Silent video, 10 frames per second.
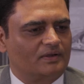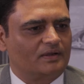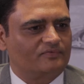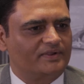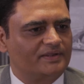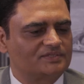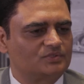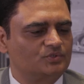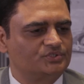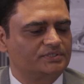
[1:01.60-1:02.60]
uh, fintech
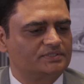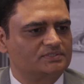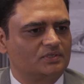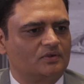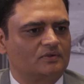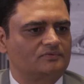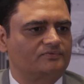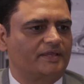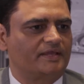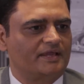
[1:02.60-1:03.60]
solutions, a lot
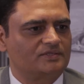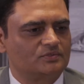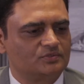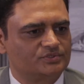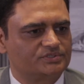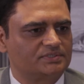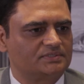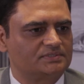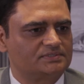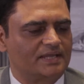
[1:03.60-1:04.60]
of AI
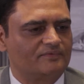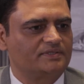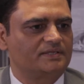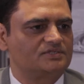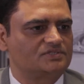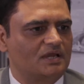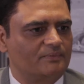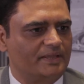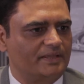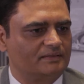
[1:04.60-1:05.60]
solutions, everything is
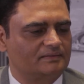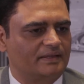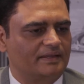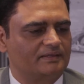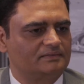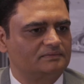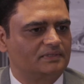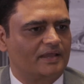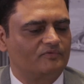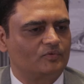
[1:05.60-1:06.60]
coming
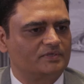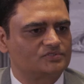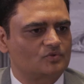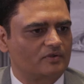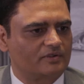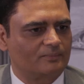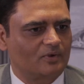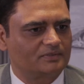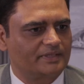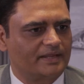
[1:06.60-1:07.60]
and everyone is talking
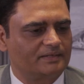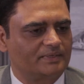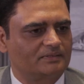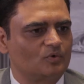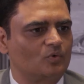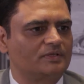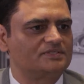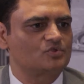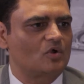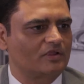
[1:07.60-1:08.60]
about that, but no one
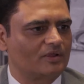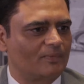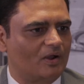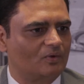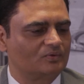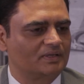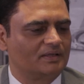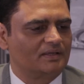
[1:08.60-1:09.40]
is talking about